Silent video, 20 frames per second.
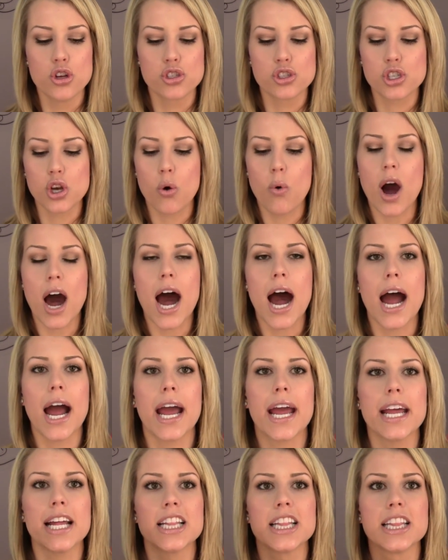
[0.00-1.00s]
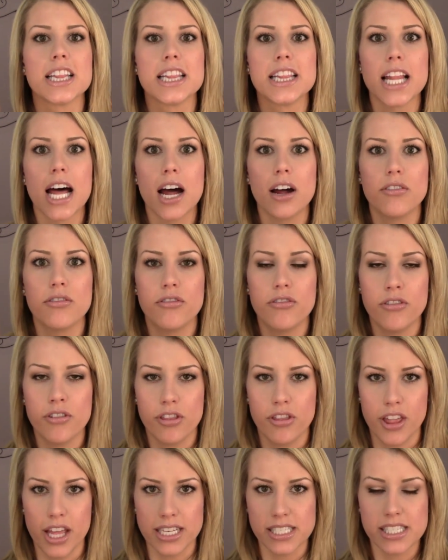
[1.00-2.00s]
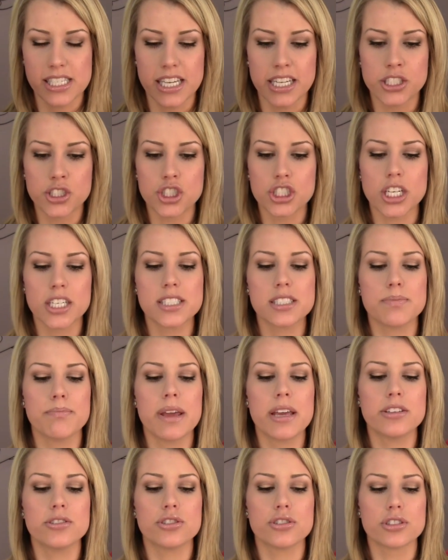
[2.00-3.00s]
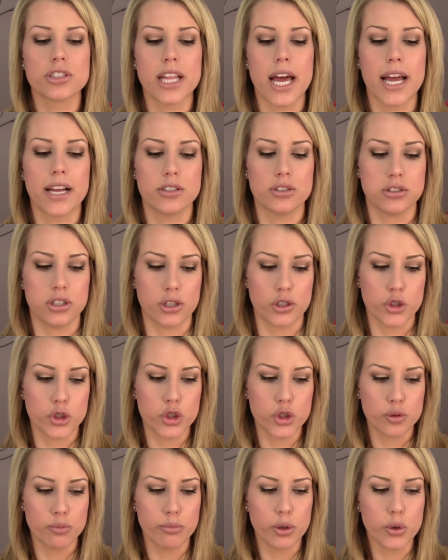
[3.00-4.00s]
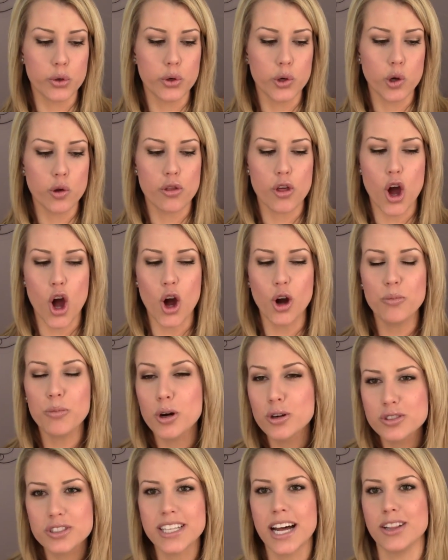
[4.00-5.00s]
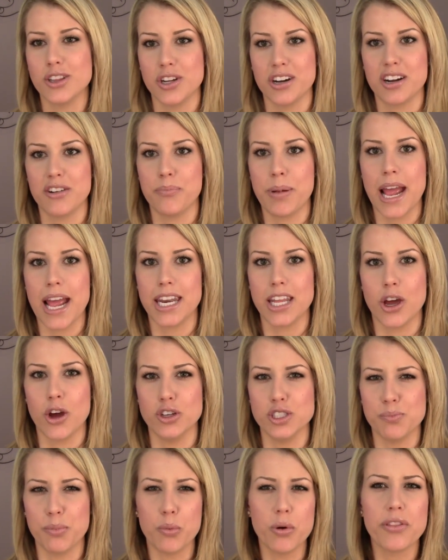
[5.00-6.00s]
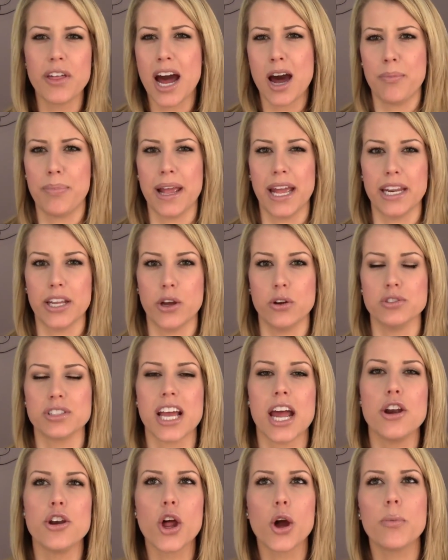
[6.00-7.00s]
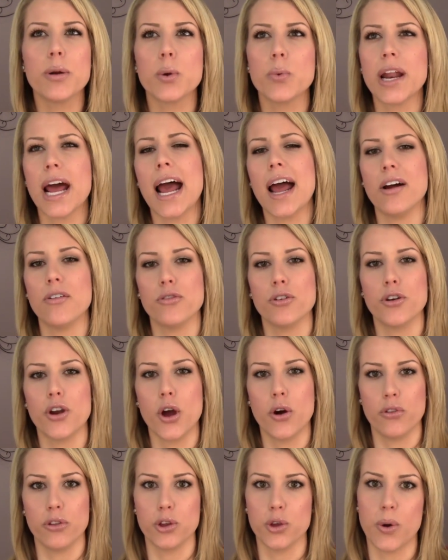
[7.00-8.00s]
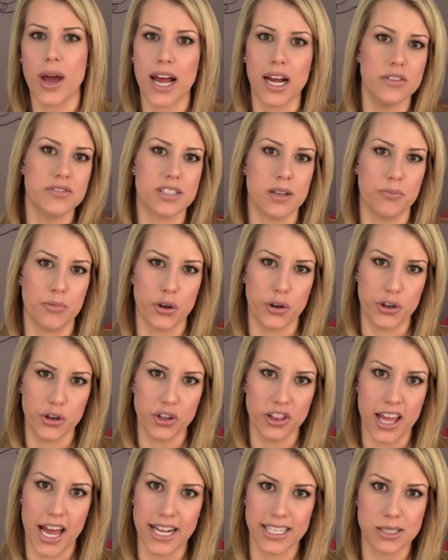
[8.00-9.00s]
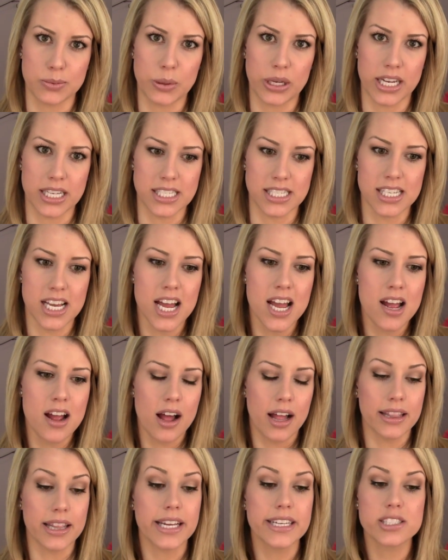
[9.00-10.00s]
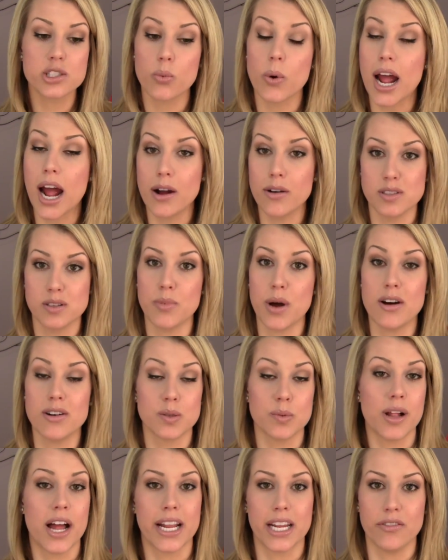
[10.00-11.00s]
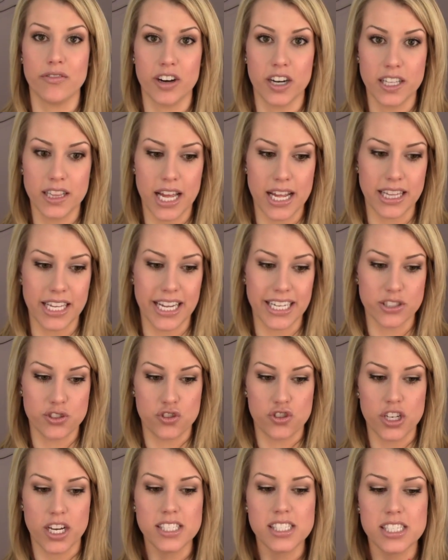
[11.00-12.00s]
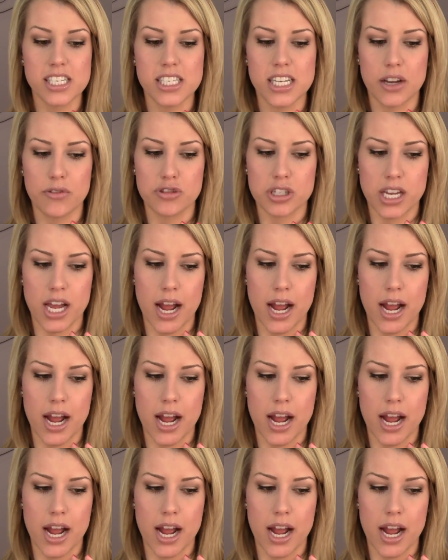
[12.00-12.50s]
So I love this. It just makes your legs look smooth, almost that look of pantyhose, but without pantyhose. And nobody would ever know that you have something on your legs, because at least the way I was, I was applying it very lightly, it's just enough